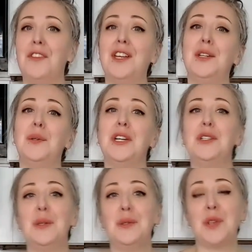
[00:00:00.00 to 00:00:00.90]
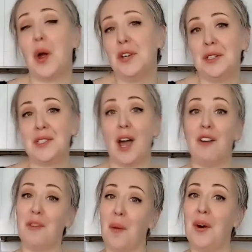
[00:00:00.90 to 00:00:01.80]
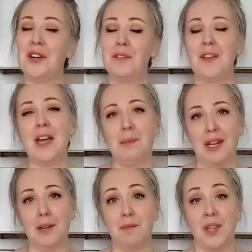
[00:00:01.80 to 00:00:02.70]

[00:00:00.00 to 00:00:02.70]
that you can use on yourself or your family?